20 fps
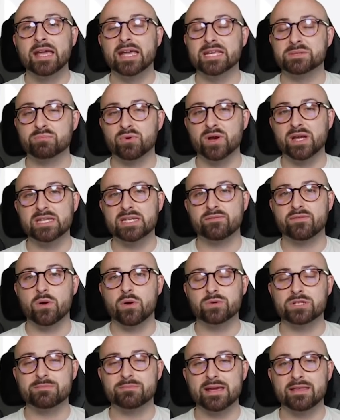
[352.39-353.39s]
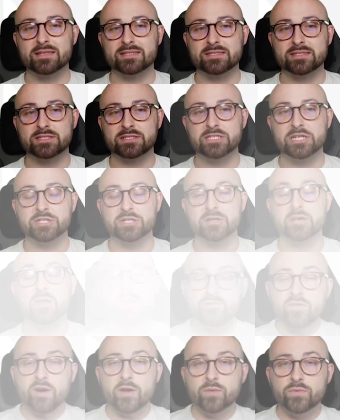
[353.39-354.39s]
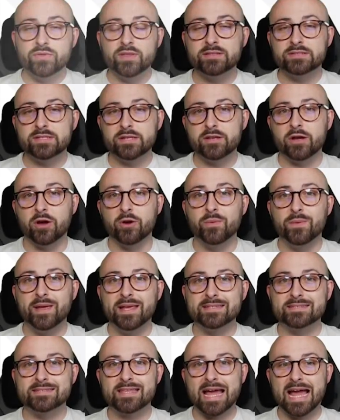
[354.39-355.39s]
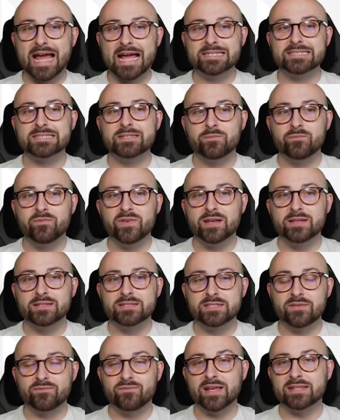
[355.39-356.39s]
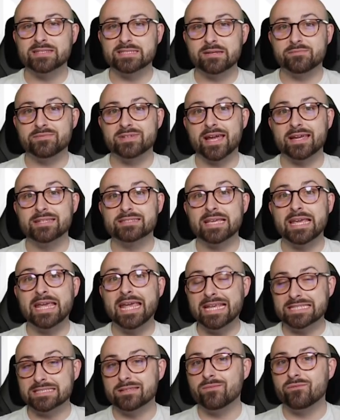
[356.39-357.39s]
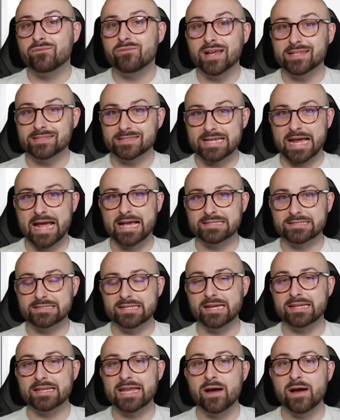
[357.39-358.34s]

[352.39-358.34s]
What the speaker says: It's pretty difficult to make this decision. The final thing to note is that Aston Villa's defensive data isn't fantastic.